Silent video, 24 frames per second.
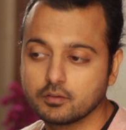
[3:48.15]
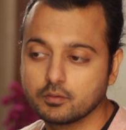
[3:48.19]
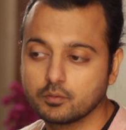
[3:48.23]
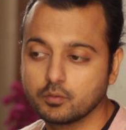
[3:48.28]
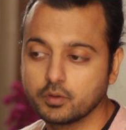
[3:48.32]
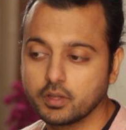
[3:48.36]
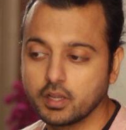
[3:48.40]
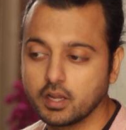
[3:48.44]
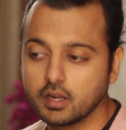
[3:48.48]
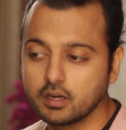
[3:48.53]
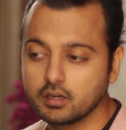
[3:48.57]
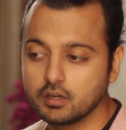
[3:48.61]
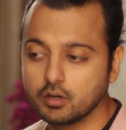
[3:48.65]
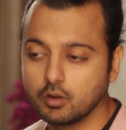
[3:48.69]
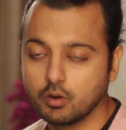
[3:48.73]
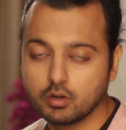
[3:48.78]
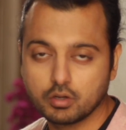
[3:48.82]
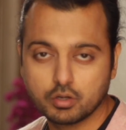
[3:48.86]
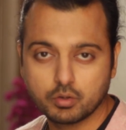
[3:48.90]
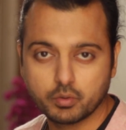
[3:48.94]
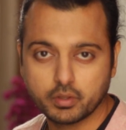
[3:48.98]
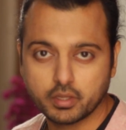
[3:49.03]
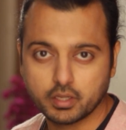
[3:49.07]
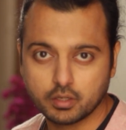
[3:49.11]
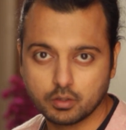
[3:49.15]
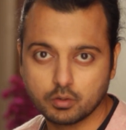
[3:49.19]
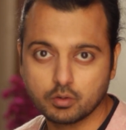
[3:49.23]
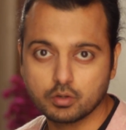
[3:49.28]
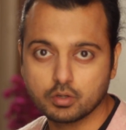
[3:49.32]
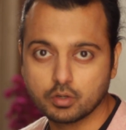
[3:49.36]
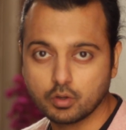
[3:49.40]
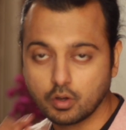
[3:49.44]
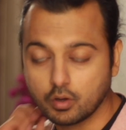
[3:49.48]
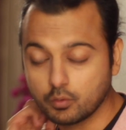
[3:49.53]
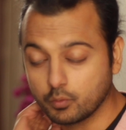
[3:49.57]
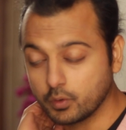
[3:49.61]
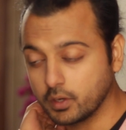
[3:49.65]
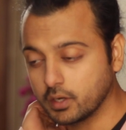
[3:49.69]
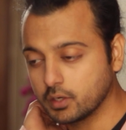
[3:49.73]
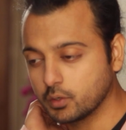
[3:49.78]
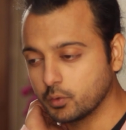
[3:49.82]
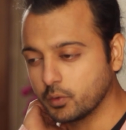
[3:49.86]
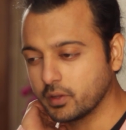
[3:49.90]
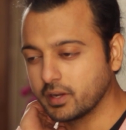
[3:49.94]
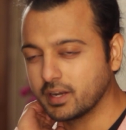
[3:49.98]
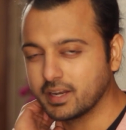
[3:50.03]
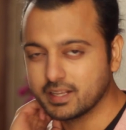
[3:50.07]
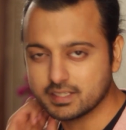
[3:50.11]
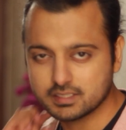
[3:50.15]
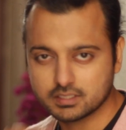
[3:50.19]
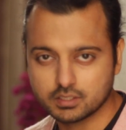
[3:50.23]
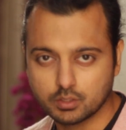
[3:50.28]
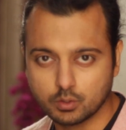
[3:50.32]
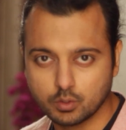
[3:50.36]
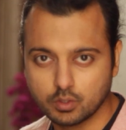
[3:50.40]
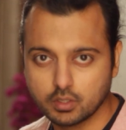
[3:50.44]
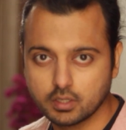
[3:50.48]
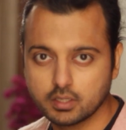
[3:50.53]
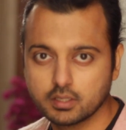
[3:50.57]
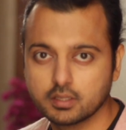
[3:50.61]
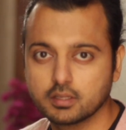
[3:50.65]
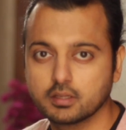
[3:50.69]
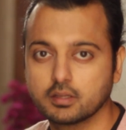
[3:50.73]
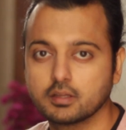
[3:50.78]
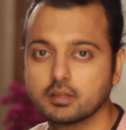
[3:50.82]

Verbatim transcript: we are not doing good or we are doing less good,